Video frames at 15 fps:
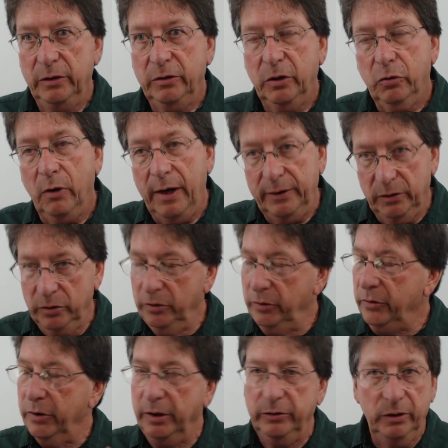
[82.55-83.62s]
to try and
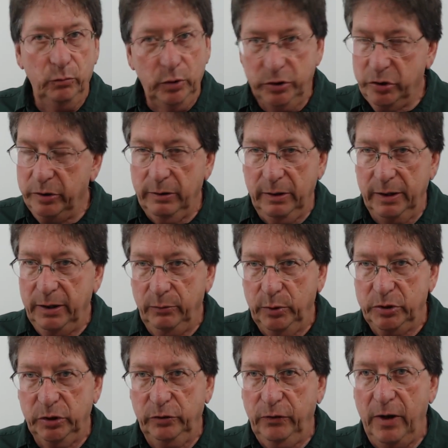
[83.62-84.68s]
learn things, and which
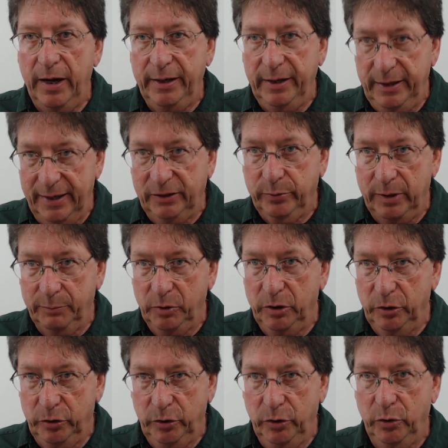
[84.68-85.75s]
is fine, and that's what I'm going
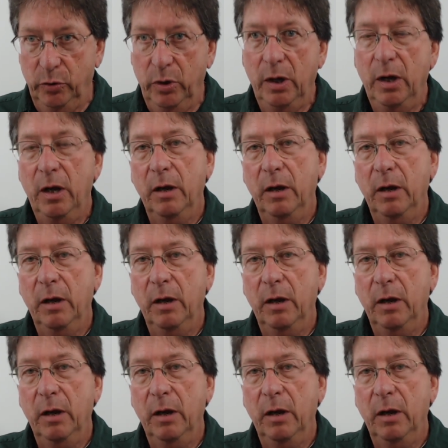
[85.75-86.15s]
to do.